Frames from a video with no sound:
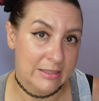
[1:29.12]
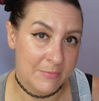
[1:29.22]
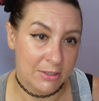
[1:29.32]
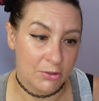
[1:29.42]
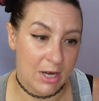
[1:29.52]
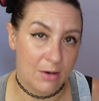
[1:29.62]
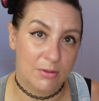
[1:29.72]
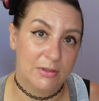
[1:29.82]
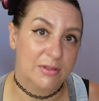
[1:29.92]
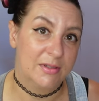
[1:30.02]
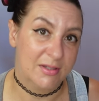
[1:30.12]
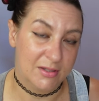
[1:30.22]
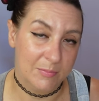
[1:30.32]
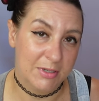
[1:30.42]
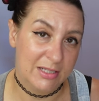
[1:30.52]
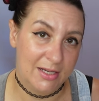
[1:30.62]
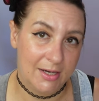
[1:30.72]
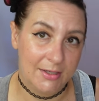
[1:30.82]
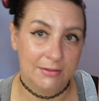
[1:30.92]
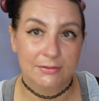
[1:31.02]
some extra hours to sleep in
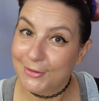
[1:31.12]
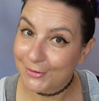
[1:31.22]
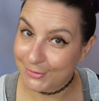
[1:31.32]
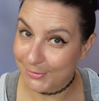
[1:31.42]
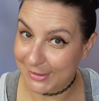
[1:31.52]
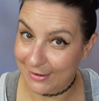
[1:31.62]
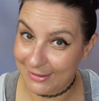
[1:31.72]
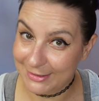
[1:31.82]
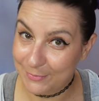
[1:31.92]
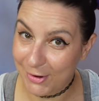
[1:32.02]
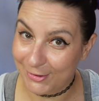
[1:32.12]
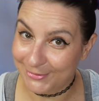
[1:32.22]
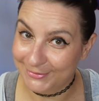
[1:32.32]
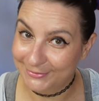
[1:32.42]
today. So sailing tomorrow.